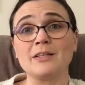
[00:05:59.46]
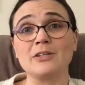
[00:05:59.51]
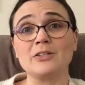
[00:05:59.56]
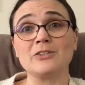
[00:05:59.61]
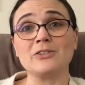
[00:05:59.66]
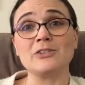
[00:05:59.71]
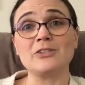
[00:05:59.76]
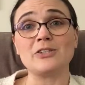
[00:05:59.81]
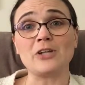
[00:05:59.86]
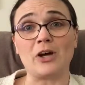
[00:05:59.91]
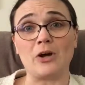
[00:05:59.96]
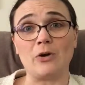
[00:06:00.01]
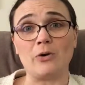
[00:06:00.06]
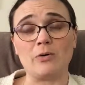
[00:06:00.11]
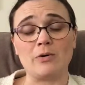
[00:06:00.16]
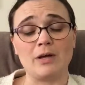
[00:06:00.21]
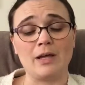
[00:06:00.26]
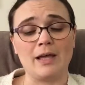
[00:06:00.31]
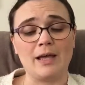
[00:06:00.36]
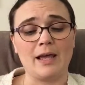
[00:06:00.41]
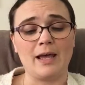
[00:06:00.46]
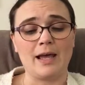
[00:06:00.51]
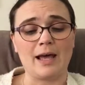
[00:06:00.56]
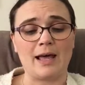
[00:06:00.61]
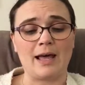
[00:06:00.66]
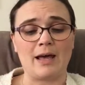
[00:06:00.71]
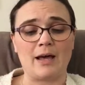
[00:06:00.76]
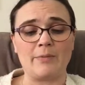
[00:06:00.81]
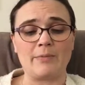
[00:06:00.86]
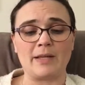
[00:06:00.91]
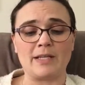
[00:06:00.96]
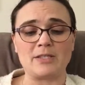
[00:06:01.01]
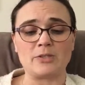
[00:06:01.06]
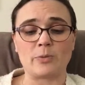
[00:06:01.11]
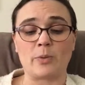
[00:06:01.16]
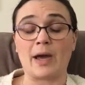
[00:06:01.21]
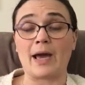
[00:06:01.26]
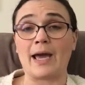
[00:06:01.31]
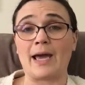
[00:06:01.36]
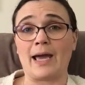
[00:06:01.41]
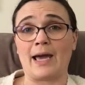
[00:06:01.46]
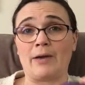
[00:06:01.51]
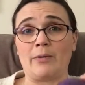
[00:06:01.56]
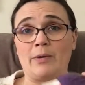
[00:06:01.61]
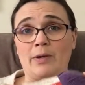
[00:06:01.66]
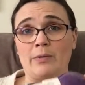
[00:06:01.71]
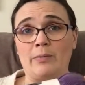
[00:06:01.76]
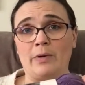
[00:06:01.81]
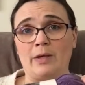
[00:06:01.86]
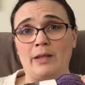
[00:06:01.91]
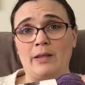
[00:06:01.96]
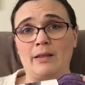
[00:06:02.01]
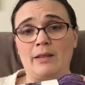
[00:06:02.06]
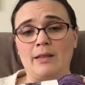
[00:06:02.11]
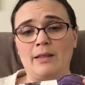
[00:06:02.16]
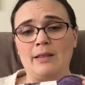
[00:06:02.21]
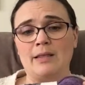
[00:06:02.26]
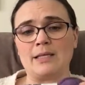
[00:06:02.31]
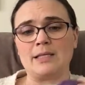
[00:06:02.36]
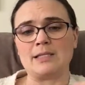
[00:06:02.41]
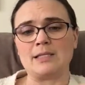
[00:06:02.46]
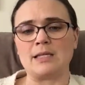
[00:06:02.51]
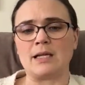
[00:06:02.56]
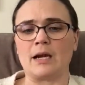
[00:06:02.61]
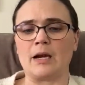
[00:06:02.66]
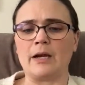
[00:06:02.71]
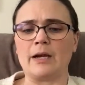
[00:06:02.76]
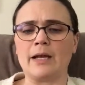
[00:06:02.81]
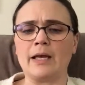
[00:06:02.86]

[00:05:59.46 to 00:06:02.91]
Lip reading: So that's why I went with this yarn.